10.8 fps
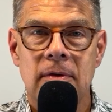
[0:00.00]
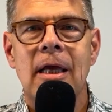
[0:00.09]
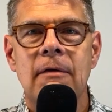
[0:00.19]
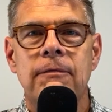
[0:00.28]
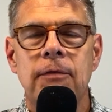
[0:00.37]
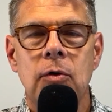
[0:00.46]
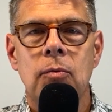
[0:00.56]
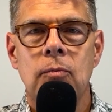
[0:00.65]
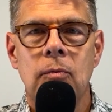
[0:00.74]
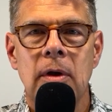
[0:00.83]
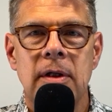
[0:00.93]
If you
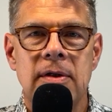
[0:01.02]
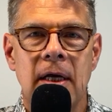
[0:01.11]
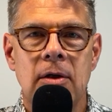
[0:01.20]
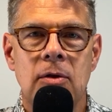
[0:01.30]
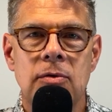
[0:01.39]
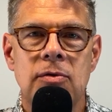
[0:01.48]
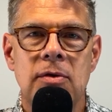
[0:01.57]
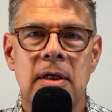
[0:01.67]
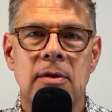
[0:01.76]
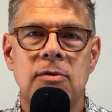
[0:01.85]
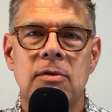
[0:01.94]
really take those
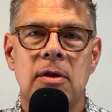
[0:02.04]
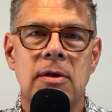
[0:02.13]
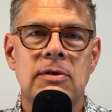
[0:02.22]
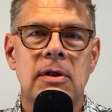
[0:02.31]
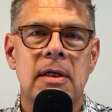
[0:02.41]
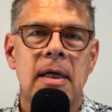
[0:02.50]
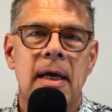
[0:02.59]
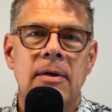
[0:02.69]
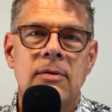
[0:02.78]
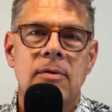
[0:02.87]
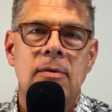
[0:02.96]
things seriously
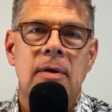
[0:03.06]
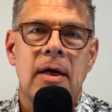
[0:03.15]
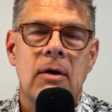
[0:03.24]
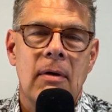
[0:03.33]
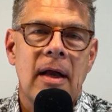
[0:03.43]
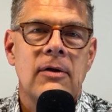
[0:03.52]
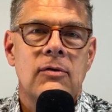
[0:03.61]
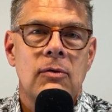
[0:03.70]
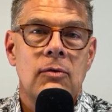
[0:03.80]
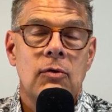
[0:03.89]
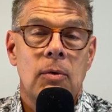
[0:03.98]
and take
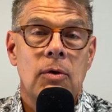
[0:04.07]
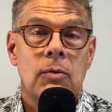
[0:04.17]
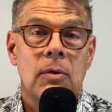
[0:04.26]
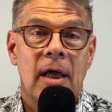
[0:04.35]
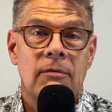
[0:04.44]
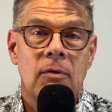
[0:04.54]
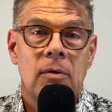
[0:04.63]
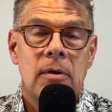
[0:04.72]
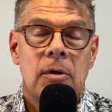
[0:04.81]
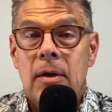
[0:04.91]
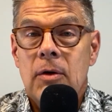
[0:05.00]
gratitude to a new level,
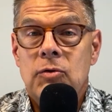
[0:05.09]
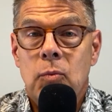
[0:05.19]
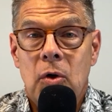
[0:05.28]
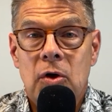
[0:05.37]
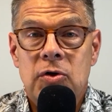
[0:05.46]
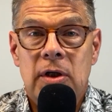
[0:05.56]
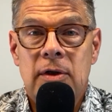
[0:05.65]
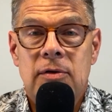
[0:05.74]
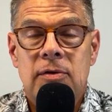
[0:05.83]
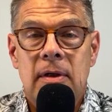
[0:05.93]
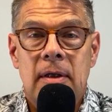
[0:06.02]
there's worksheets.